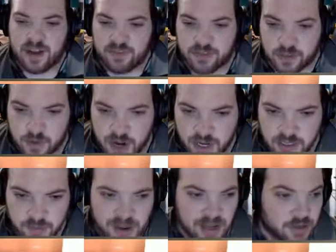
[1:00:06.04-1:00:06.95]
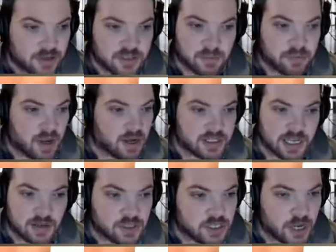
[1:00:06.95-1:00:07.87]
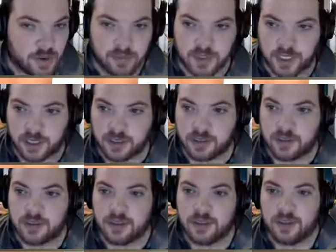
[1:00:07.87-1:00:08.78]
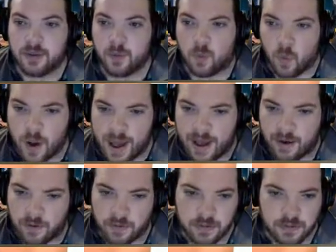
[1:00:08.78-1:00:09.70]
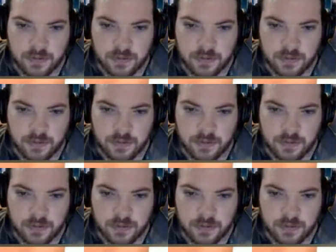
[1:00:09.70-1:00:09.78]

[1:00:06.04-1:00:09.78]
left to right. Man, Goodison Park sounds so empty. Wow.